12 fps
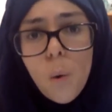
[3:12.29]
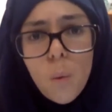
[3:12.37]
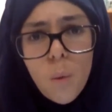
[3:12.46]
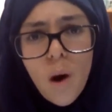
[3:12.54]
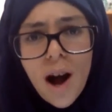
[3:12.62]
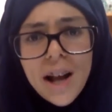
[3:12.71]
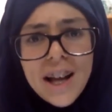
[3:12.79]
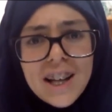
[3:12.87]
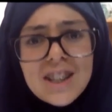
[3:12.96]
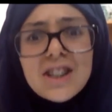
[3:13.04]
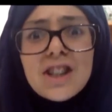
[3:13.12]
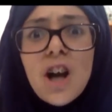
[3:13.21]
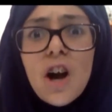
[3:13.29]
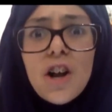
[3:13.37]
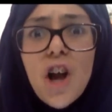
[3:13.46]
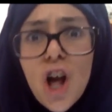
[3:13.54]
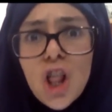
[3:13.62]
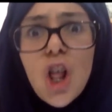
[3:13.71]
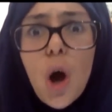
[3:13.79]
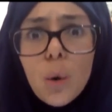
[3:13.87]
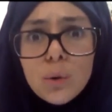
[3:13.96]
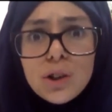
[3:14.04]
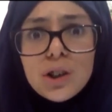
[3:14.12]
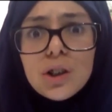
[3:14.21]
why it is not
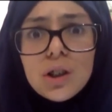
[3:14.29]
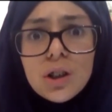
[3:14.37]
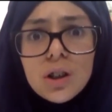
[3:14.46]
allowed?